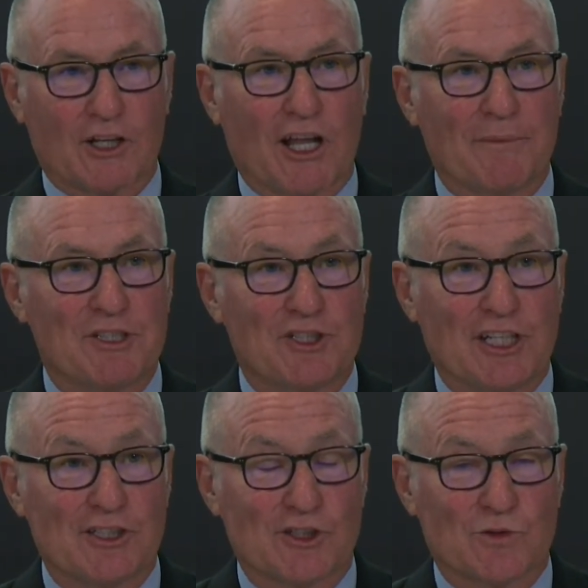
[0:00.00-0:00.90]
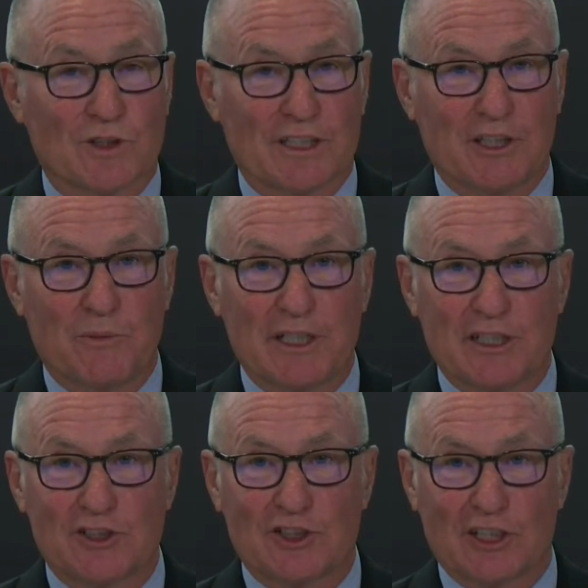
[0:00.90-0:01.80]
Climate change is really the
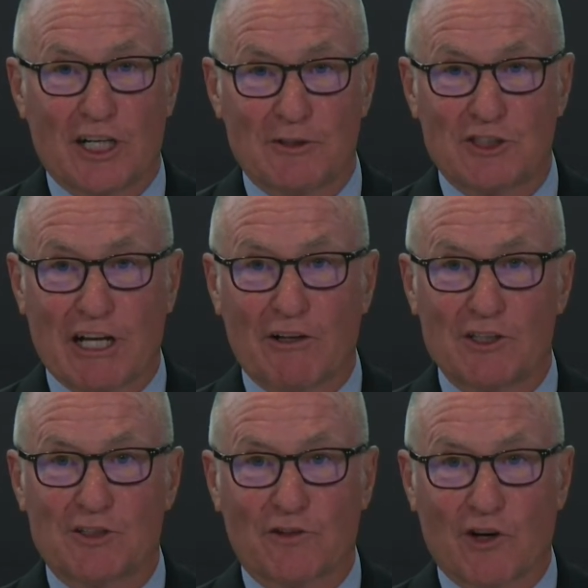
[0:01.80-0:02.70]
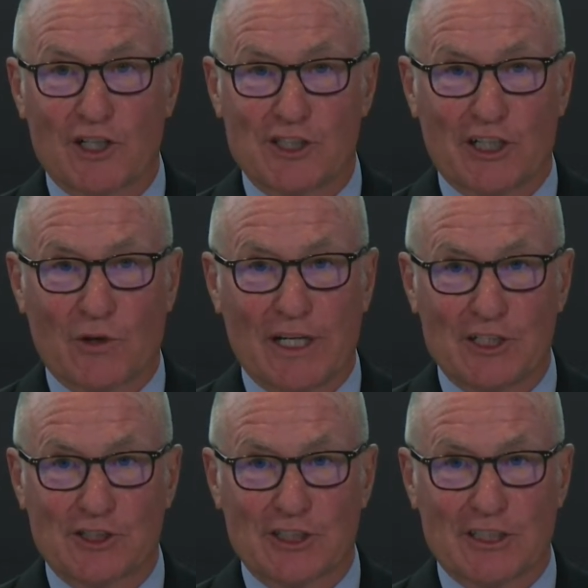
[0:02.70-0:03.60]
biggest challenge for our
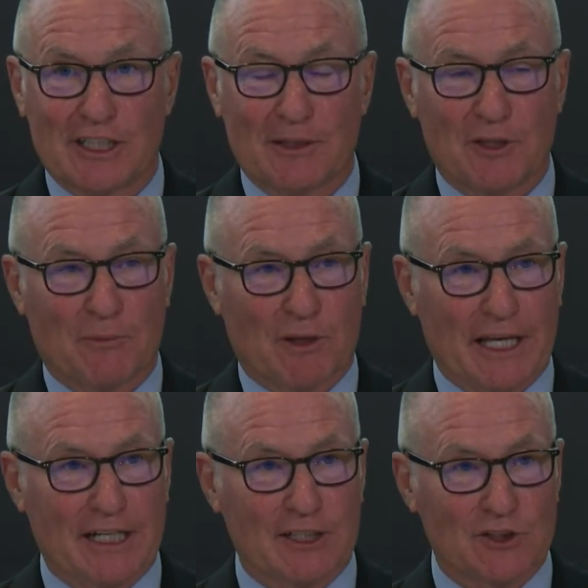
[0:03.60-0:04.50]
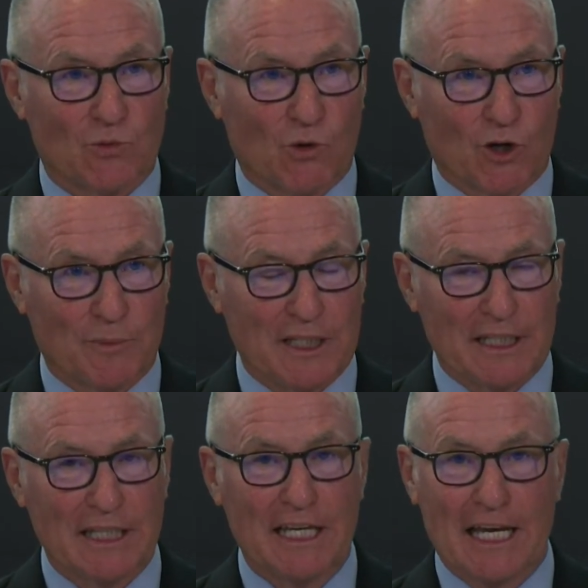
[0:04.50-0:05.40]
generation. The planet is
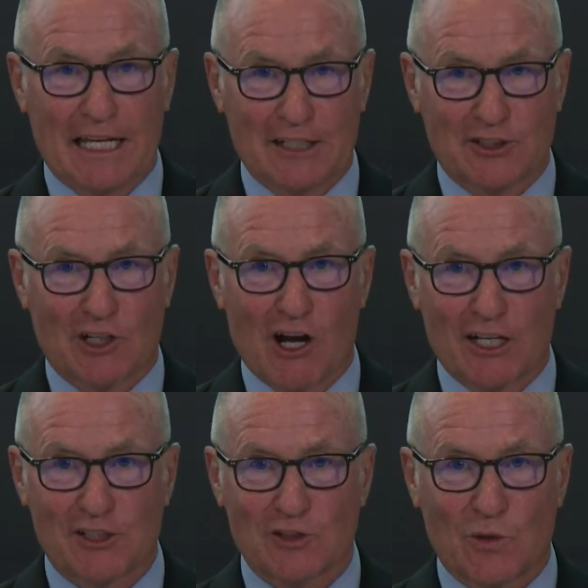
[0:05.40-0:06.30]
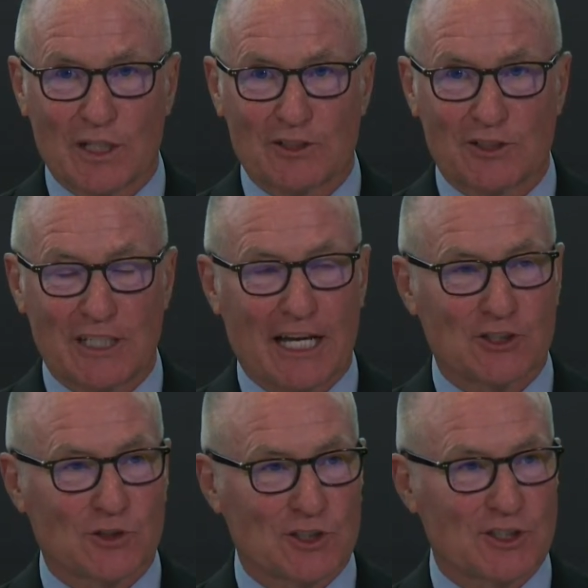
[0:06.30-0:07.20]
warming, and as a consequence,
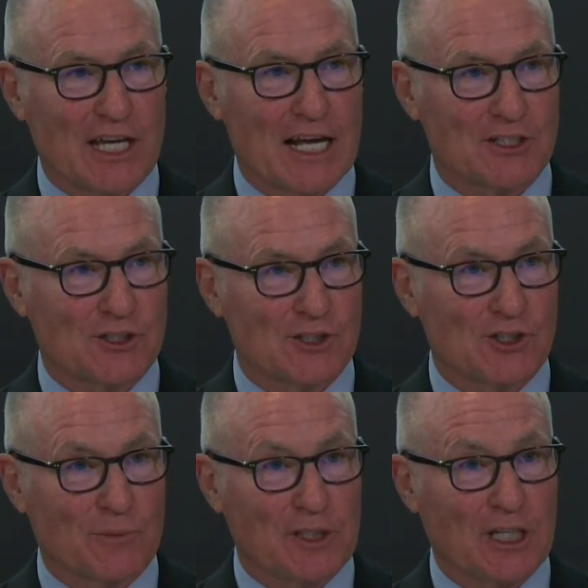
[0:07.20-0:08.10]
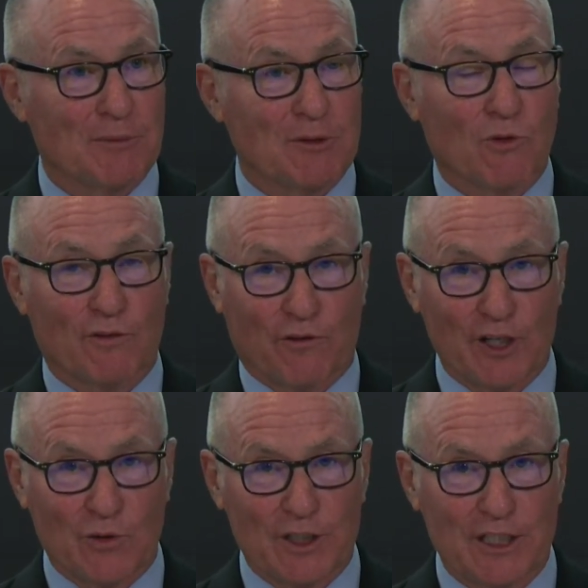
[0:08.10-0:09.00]
natural disasters are becoming more
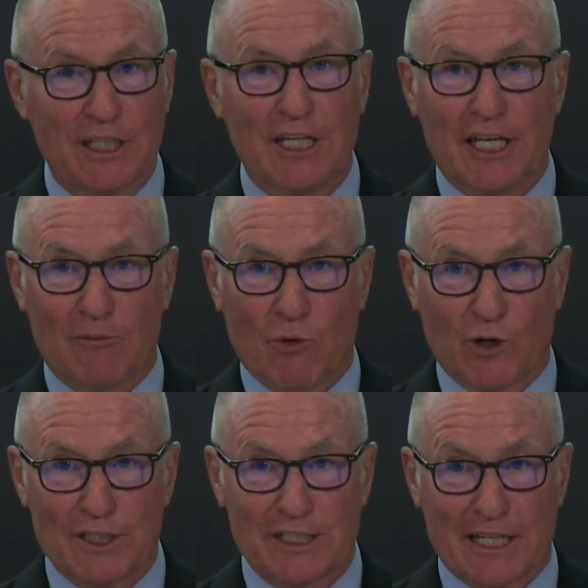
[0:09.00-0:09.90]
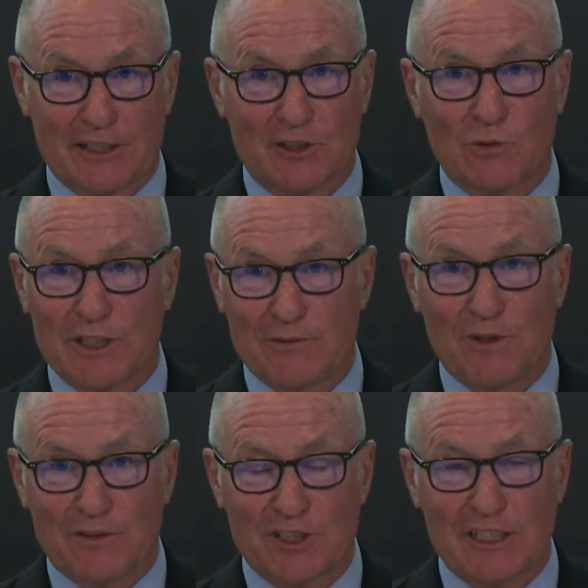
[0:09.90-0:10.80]
frequent and more intense. And
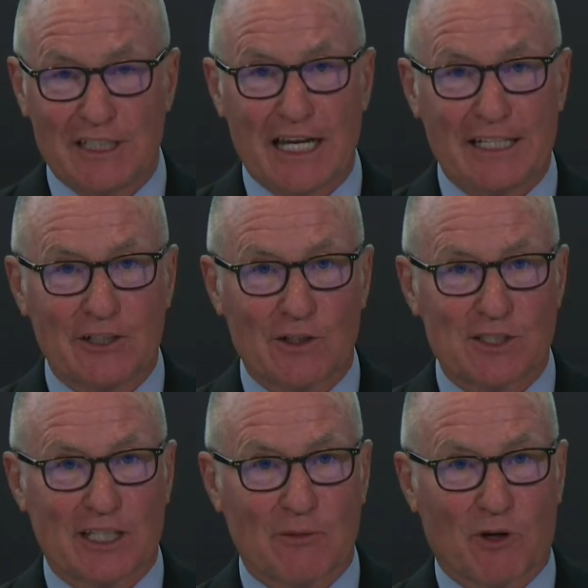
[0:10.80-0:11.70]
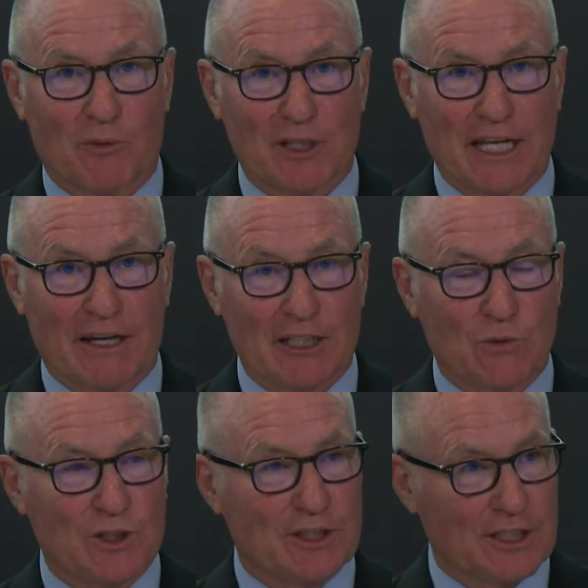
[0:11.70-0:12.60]
we've seen that here in Santa Barbara County
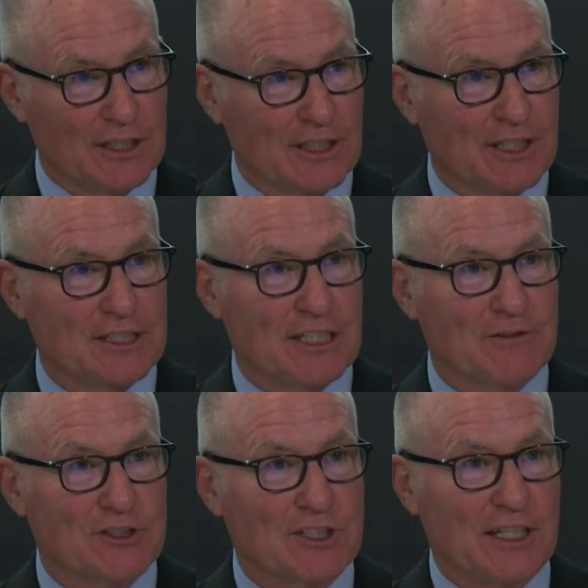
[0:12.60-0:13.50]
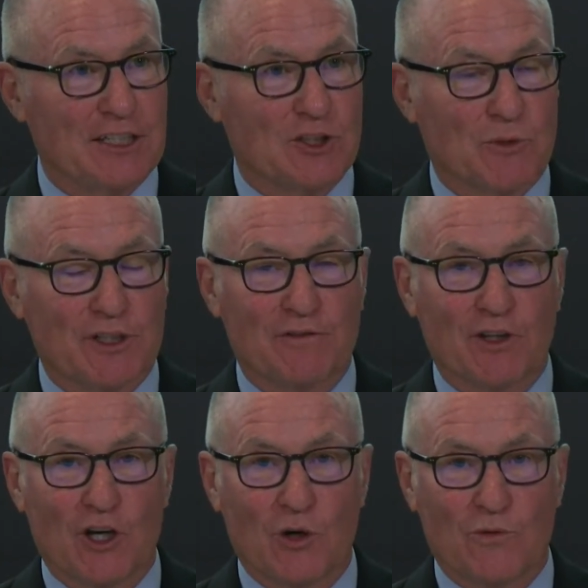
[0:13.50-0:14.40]
with the devastating debris
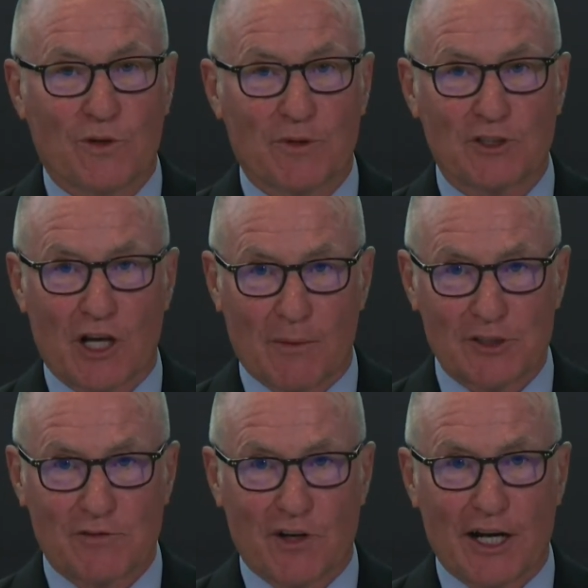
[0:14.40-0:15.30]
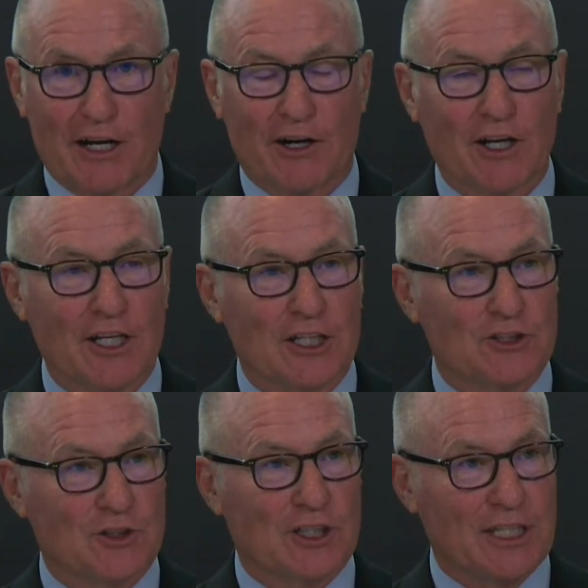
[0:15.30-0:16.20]
flow from the Thomas Fire
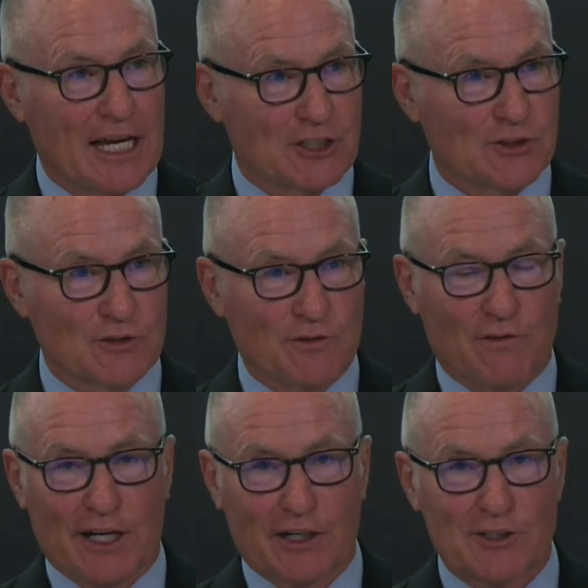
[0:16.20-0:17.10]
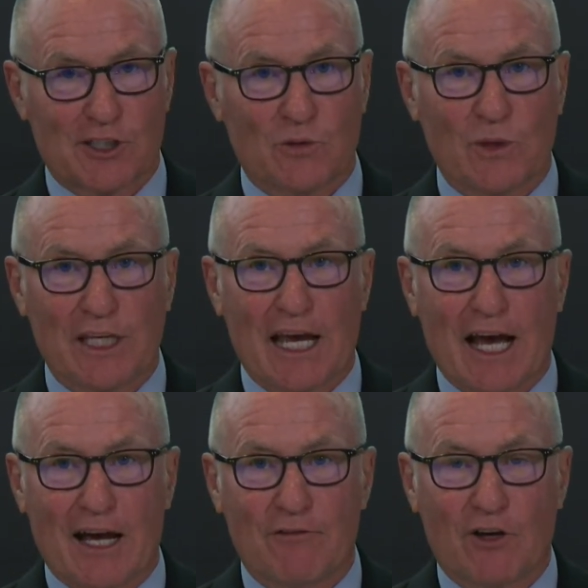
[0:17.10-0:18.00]
to the natural fires that we
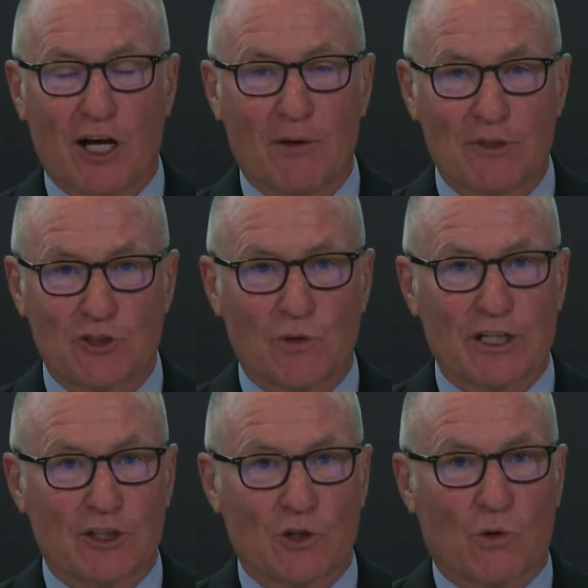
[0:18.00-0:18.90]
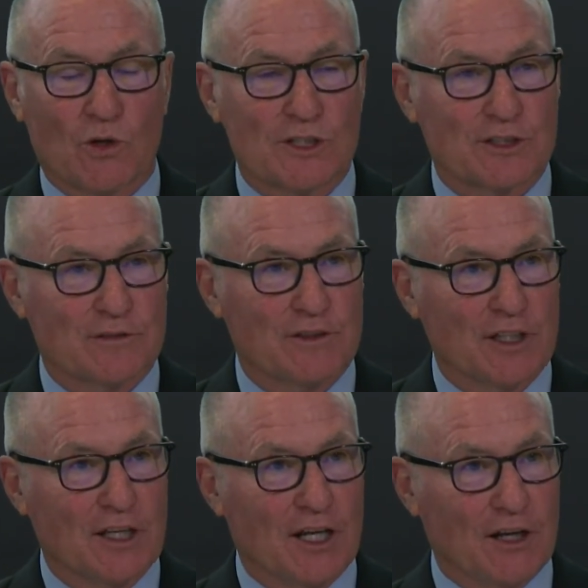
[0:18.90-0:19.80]
have as a regular course
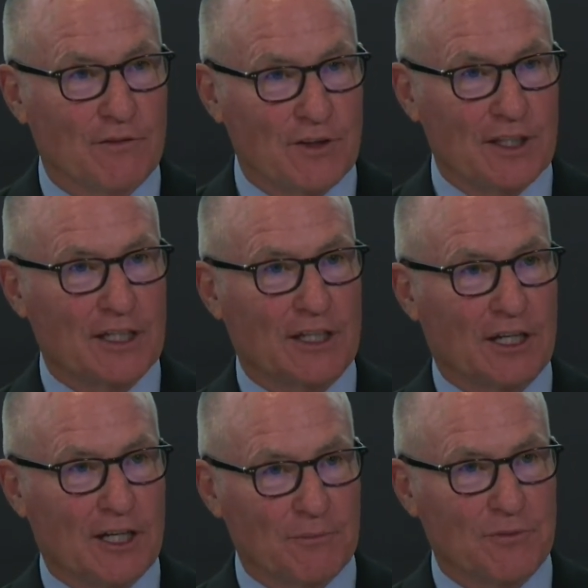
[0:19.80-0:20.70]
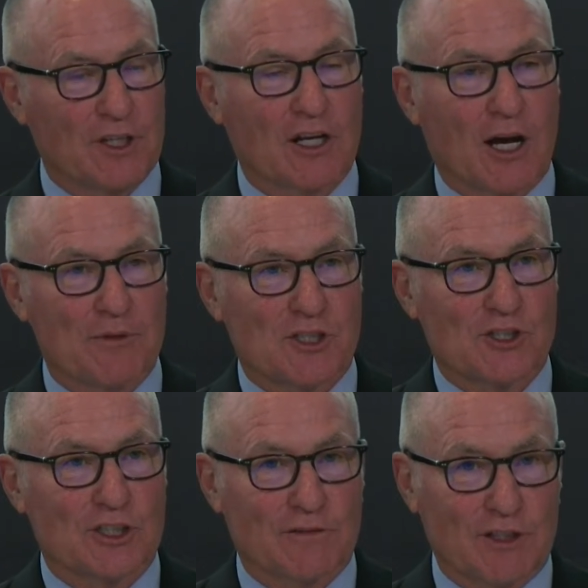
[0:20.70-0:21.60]
of the
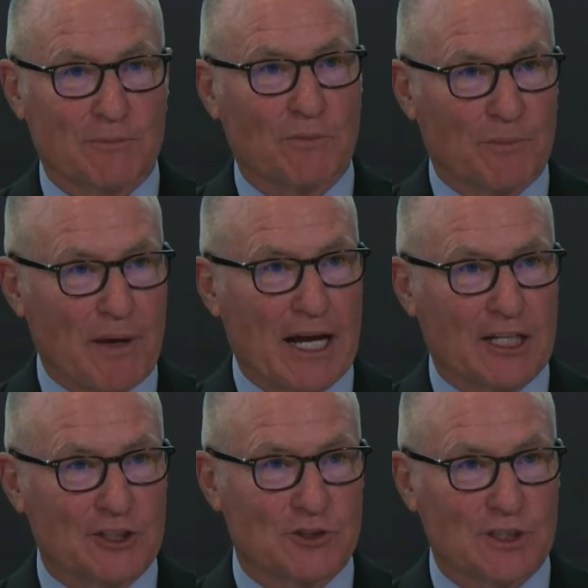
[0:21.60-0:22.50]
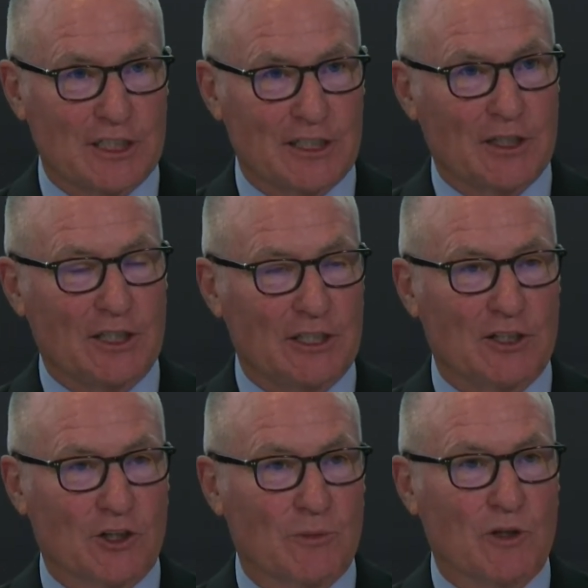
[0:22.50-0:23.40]
composition of the backcountry and
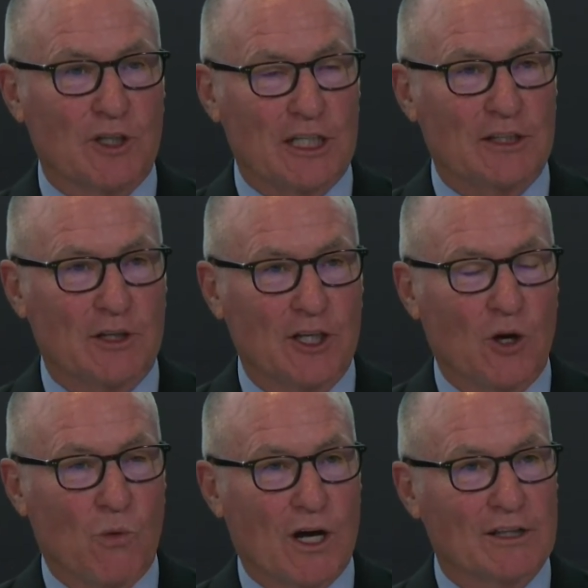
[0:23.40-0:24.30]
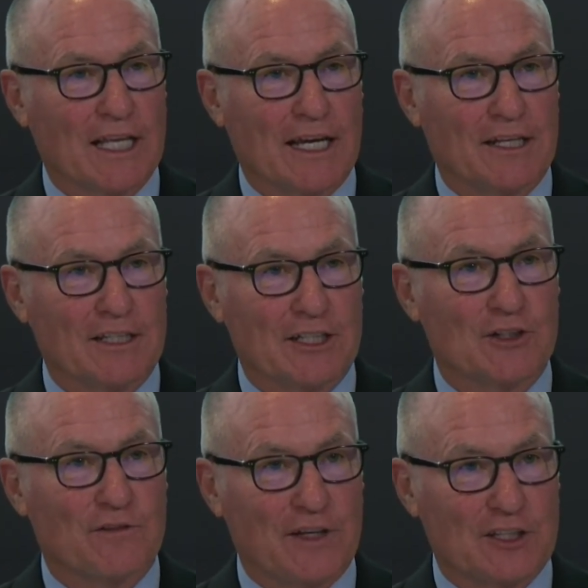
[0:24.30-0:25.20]
the urban wildland
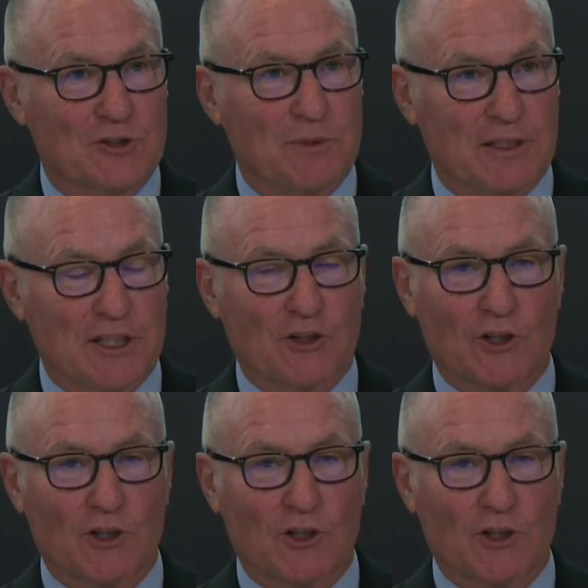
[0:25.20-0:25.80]
interface, in the